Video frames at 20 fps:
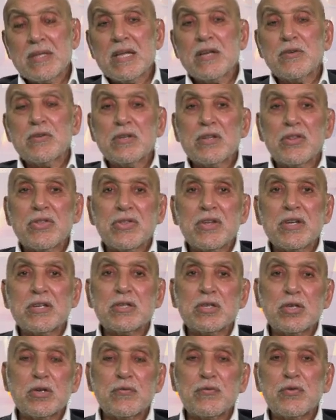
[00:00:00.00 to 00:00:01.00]
Then in
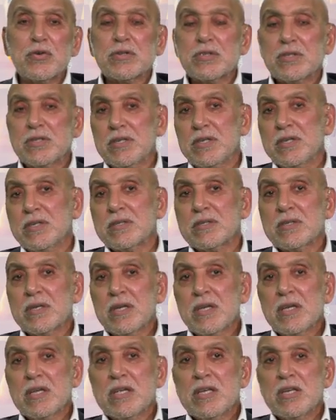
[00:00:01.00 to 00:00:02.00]
30 or 40
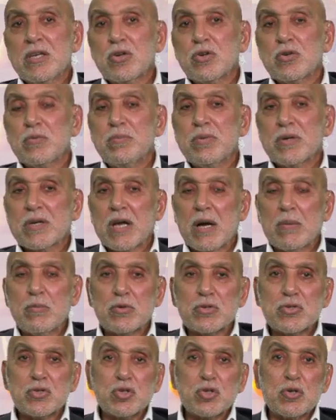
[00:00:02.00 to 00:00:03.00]
years, he could
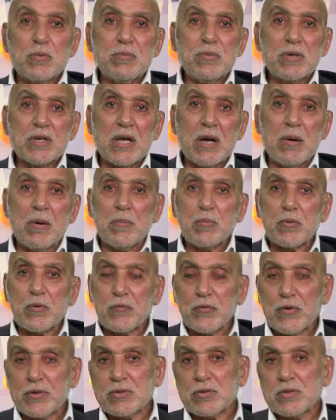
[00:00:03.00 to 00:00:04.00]
become or she could become a
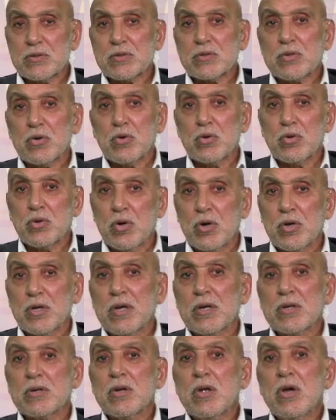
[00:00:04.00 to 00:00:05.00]
professor or
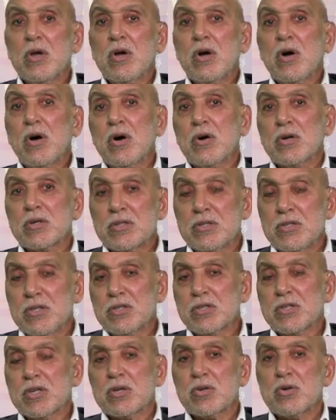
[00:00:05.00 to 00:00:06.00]
lawyer or
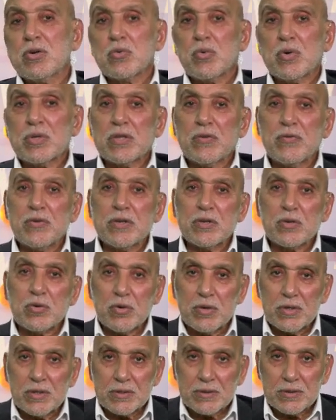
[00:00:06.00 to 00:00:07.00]
teacher or whatever
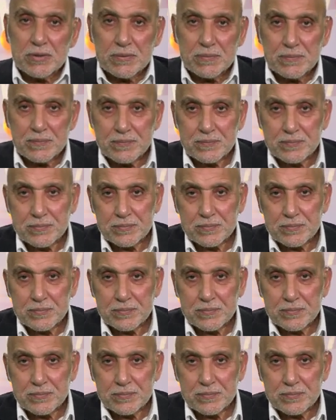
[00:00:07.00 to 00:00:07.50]
you call it.